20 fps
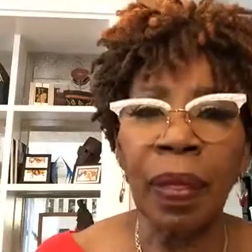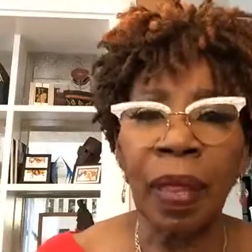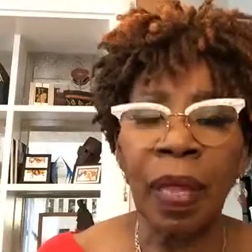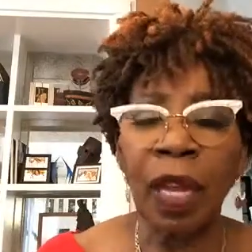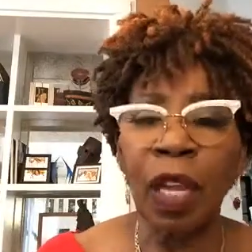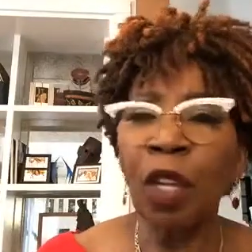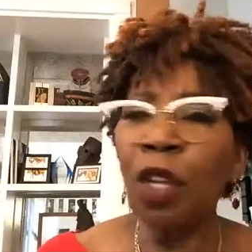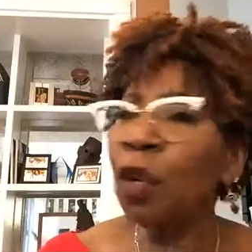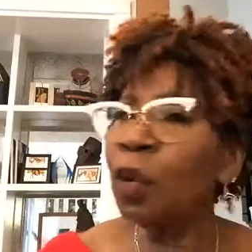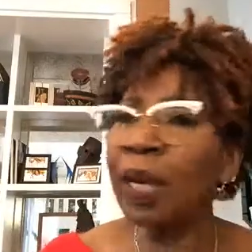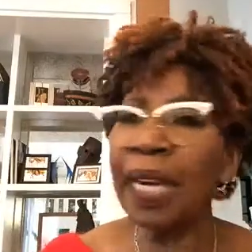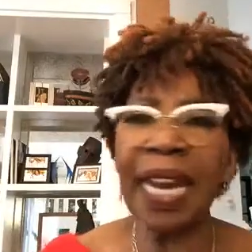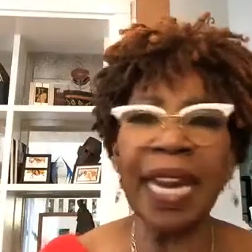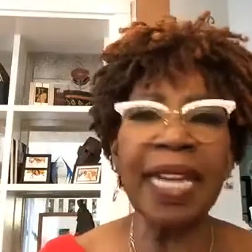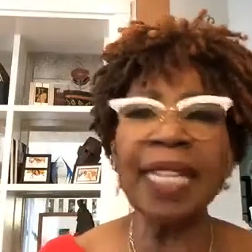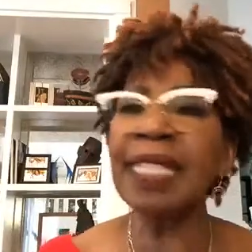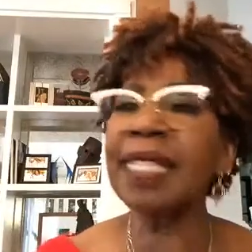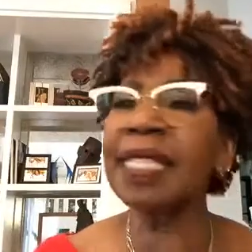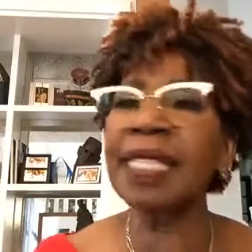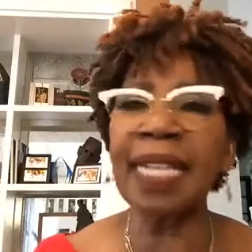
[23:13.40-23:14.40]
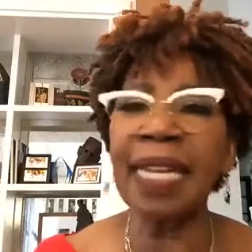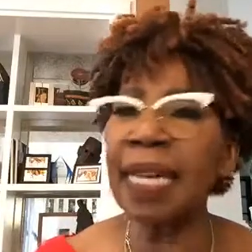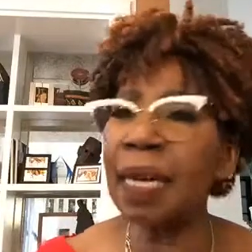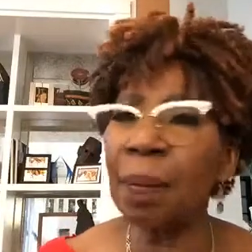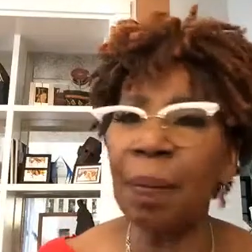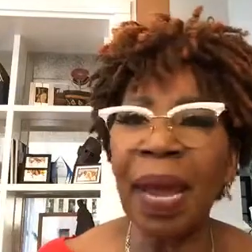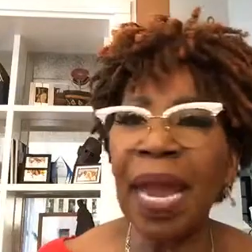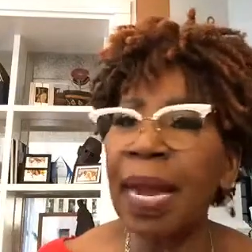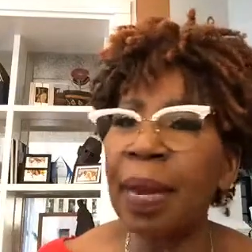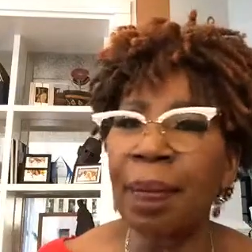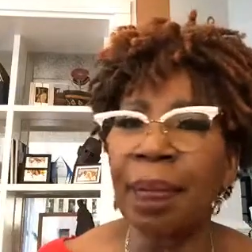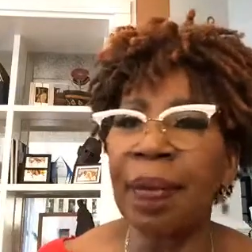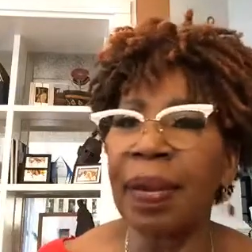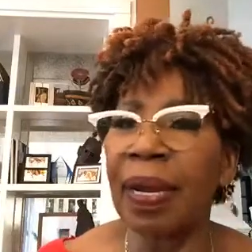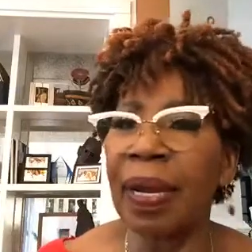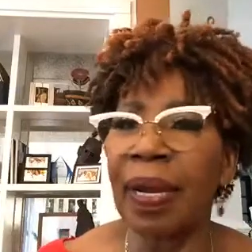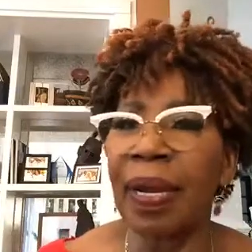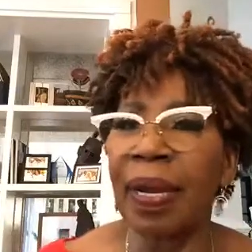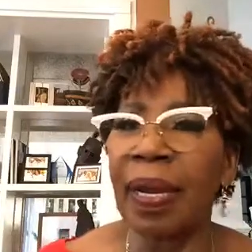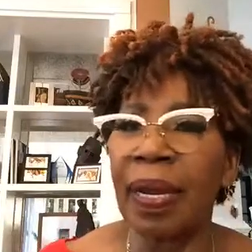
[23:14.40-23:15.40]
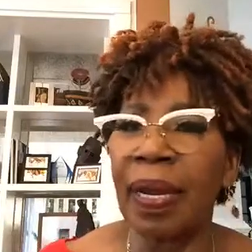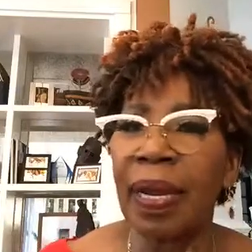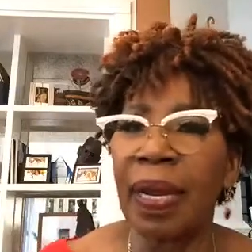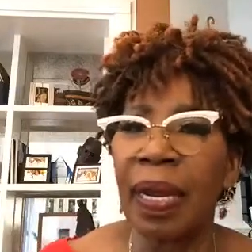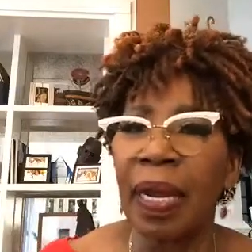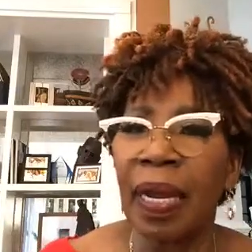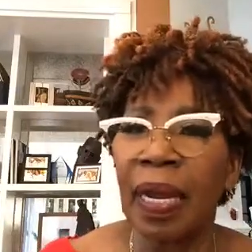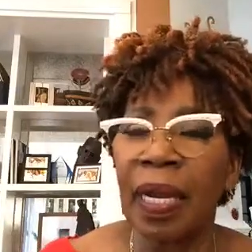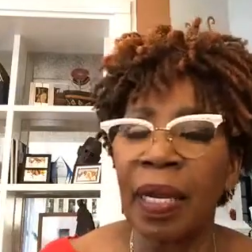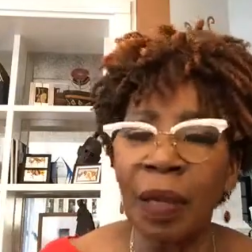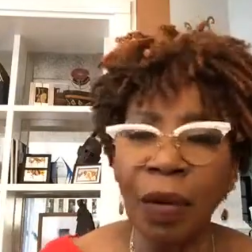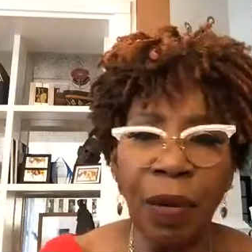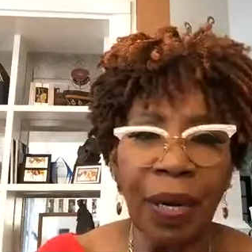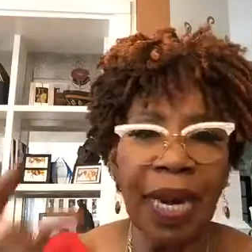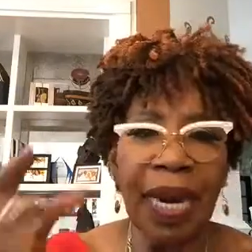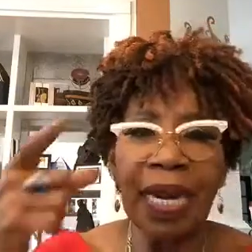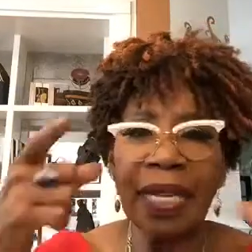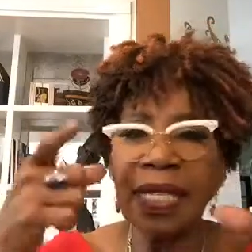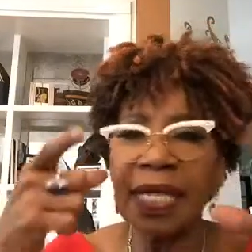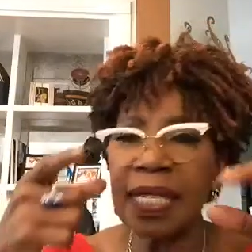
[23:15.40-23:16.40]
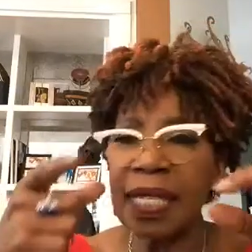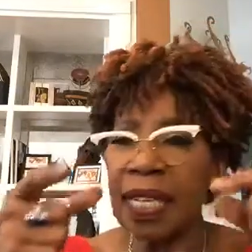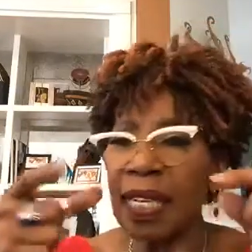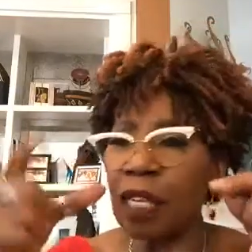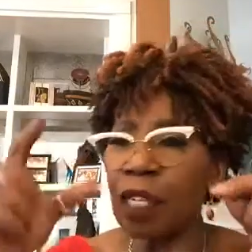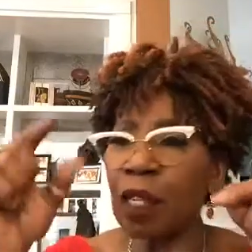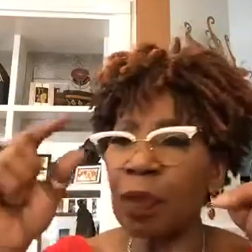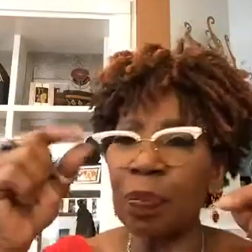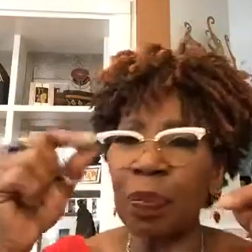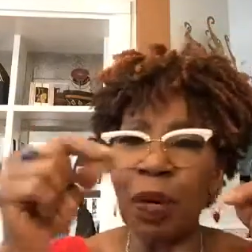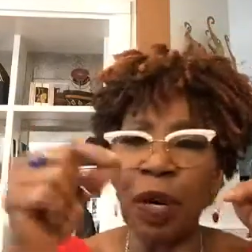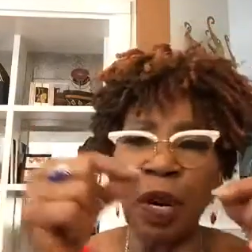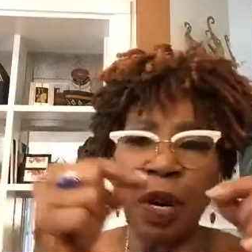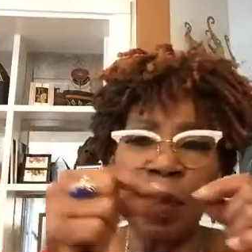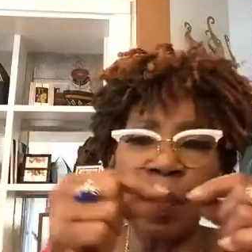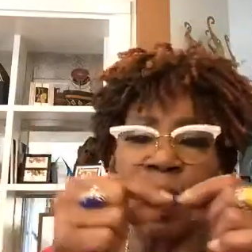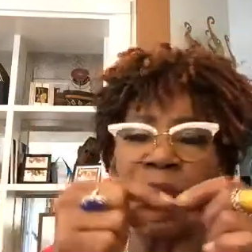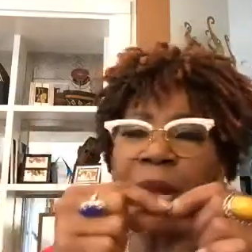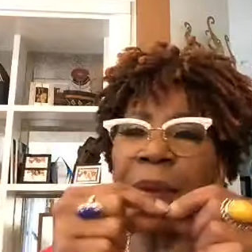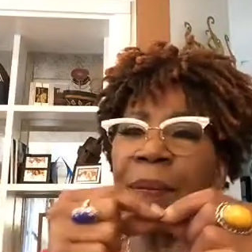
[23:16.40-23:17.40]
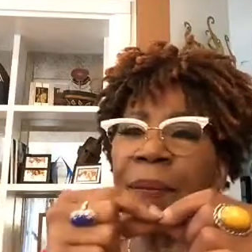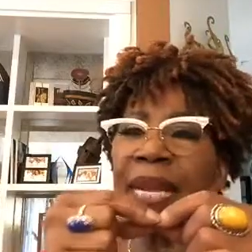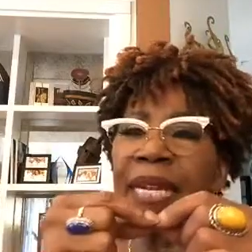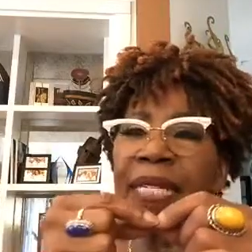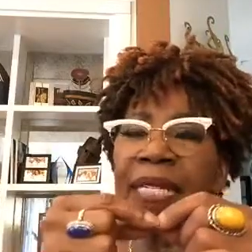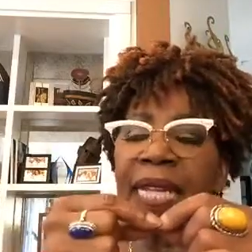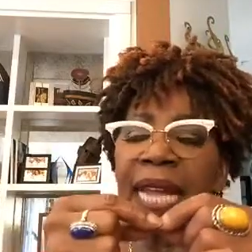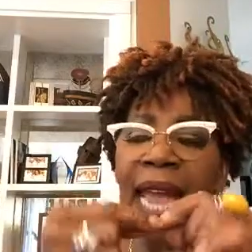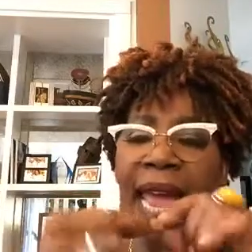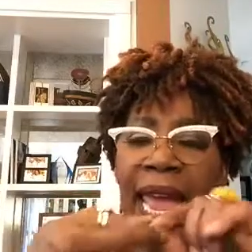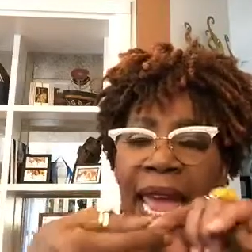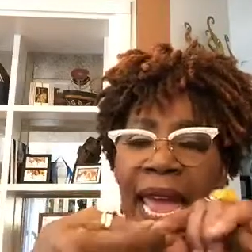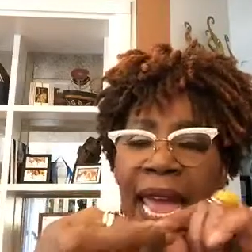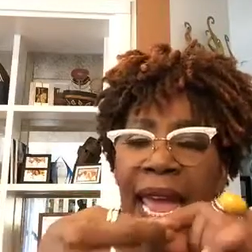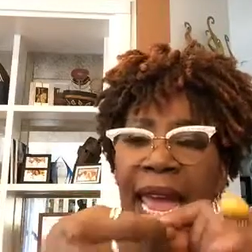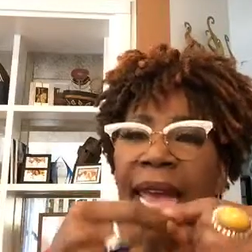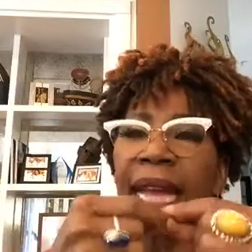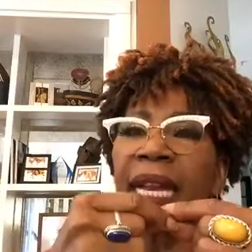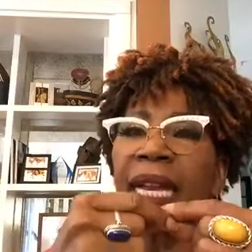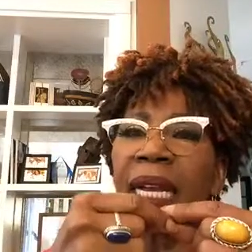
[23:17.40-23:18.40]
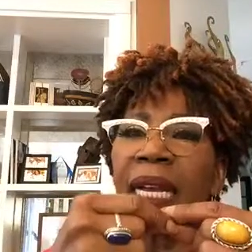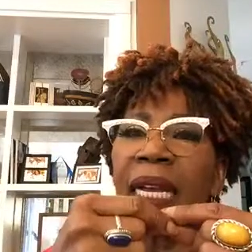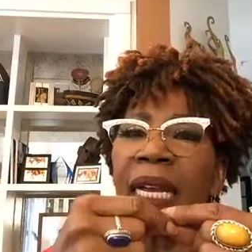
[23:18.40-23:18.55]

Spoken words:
you can't see the baby. You can't see the sperm when it meets the egg.